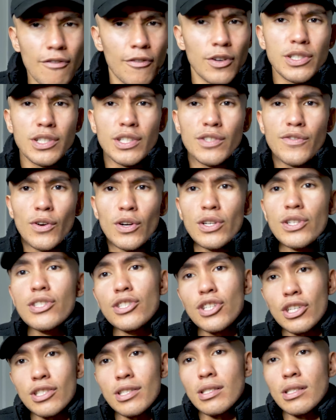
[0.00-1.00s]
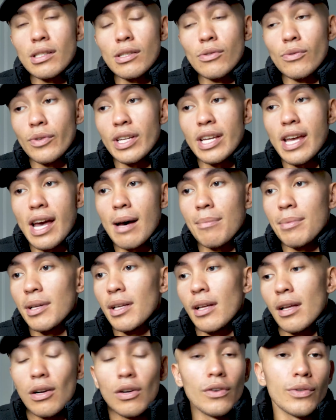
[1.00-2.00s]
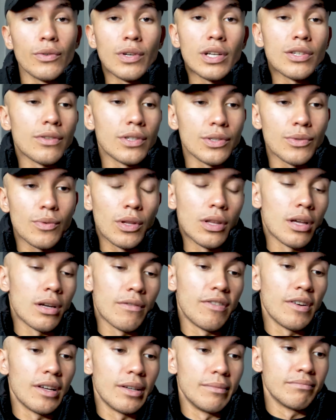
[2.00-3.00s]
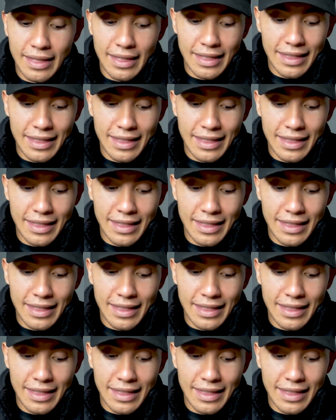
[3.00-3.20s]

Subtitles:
First things first, just as a little recap, all the restaurants were a lot of fun.